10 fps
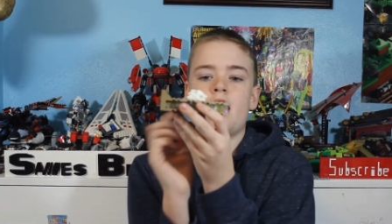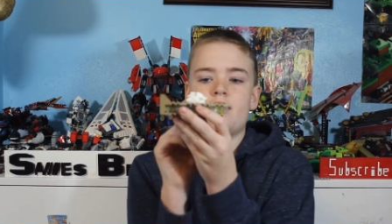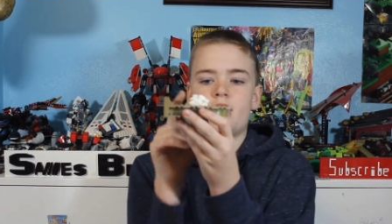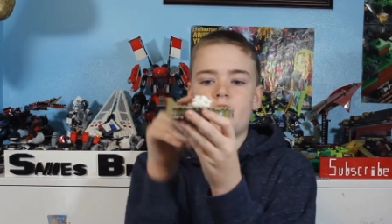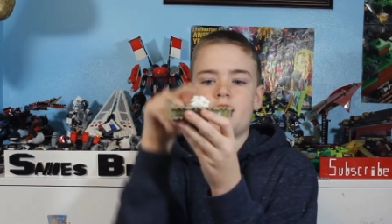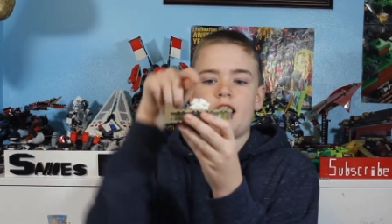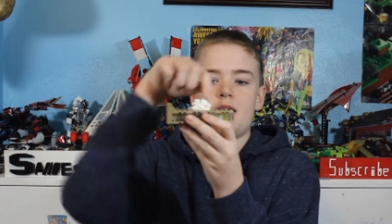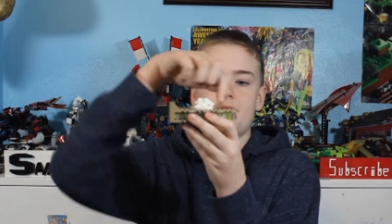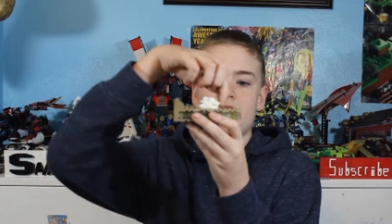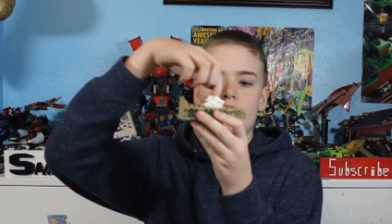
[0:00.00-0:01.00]
And then on the
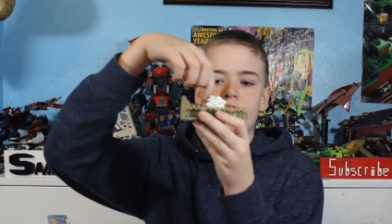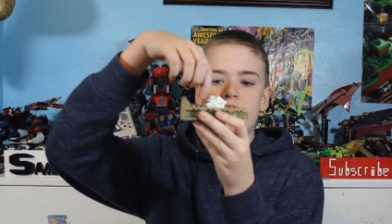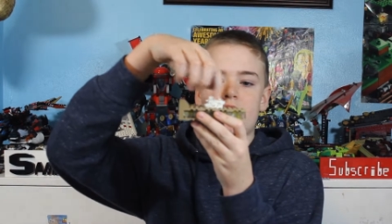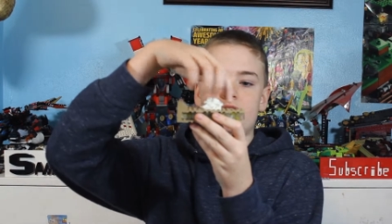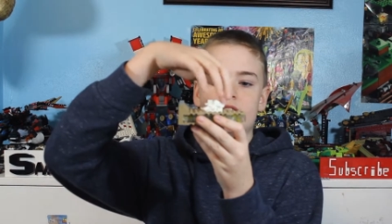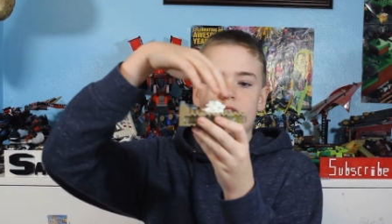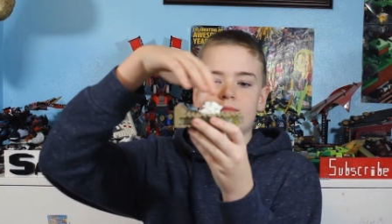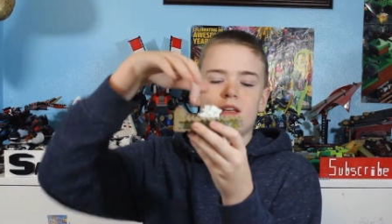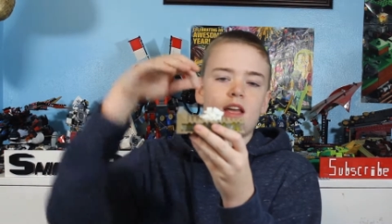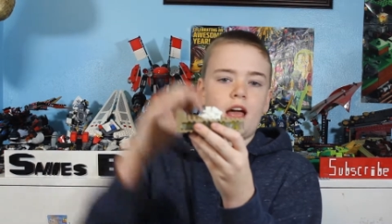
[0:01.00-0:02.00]
top here I just have
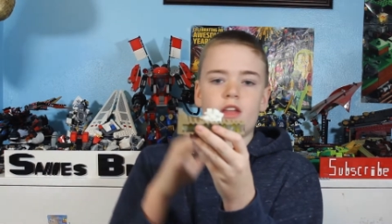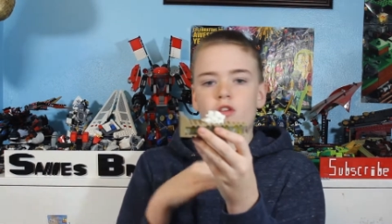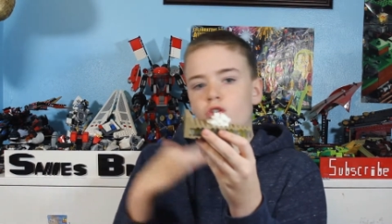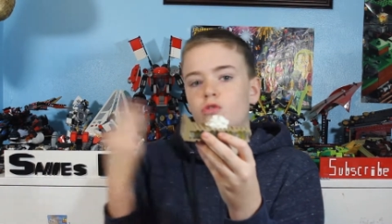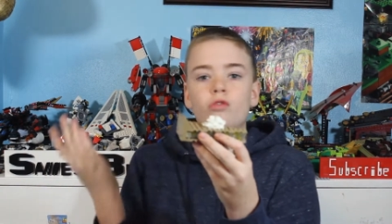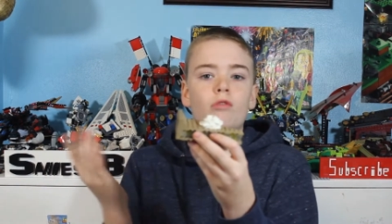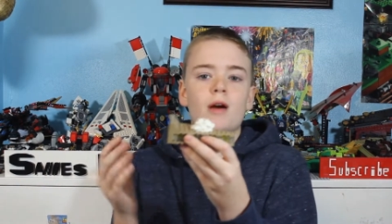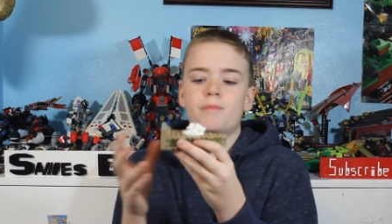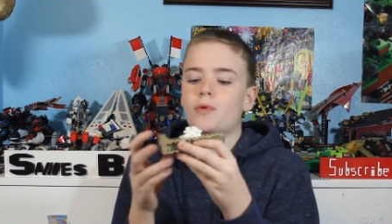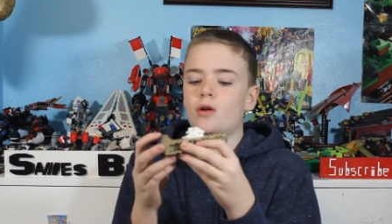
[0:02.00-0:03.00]
some either Cool
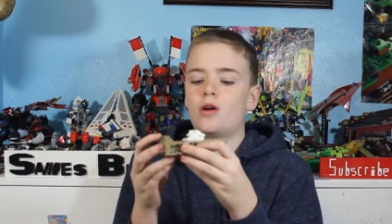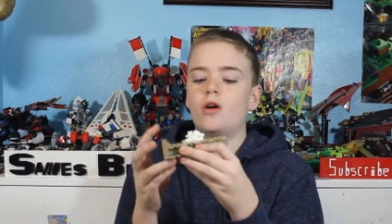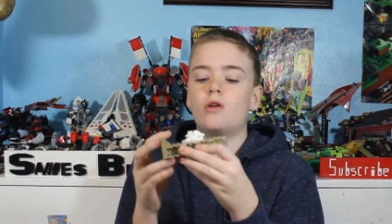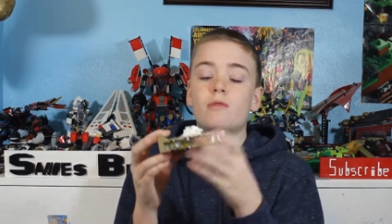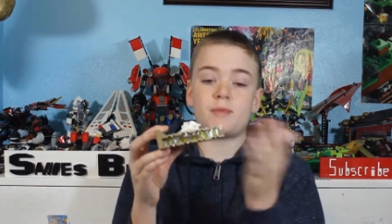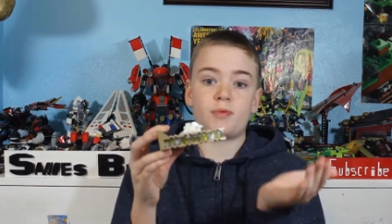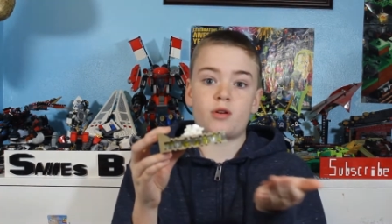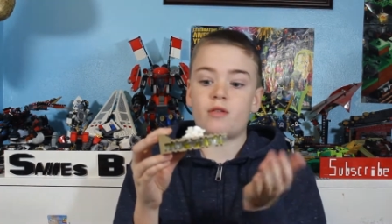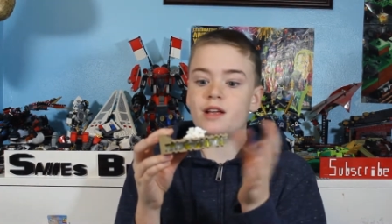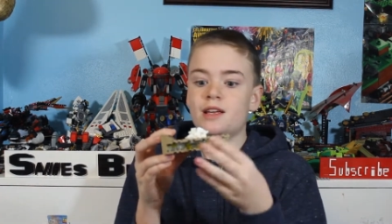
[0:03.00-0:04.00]
Whip or whipped
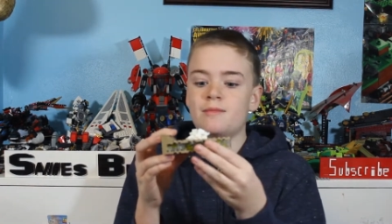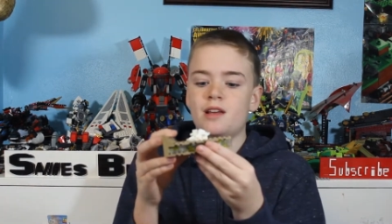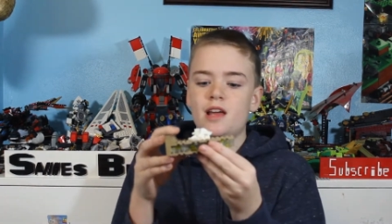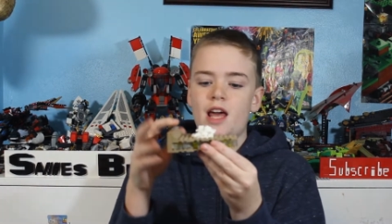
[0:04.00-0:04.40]
cream.